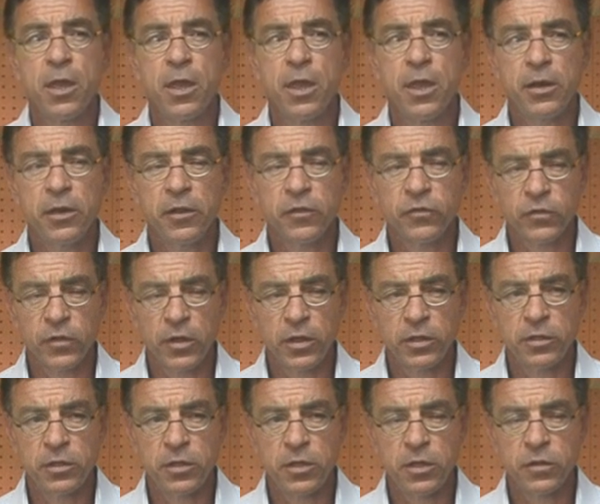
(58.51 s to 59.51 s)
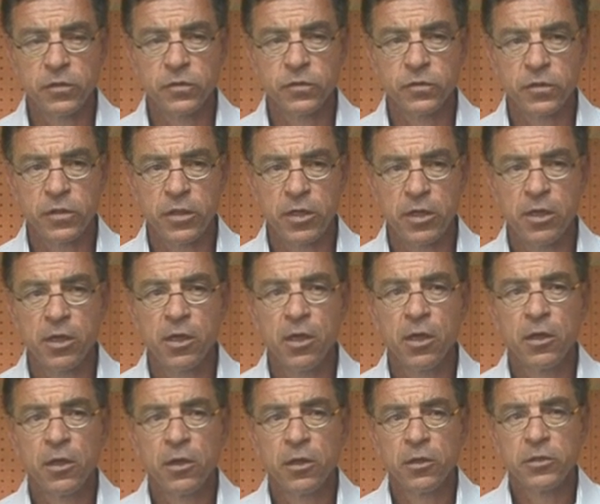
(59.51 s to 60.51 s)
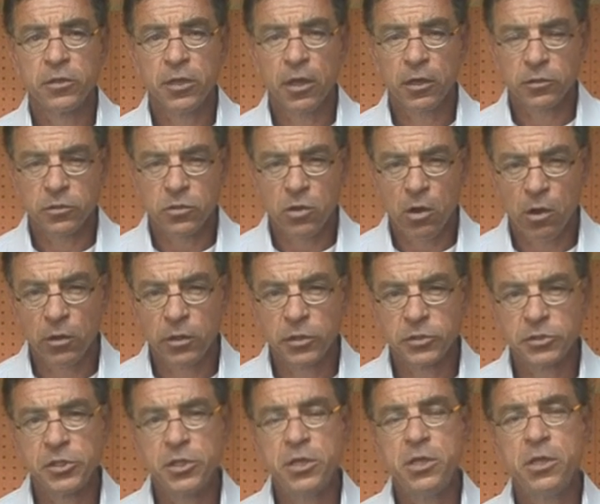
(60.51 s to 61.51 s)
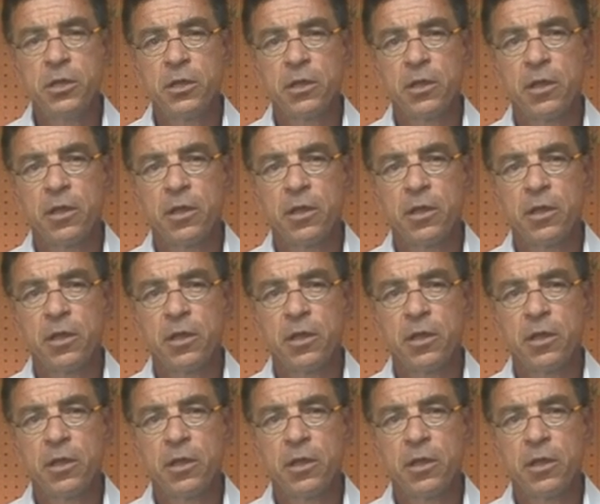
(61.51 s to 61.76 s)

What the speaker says: NSATC technology,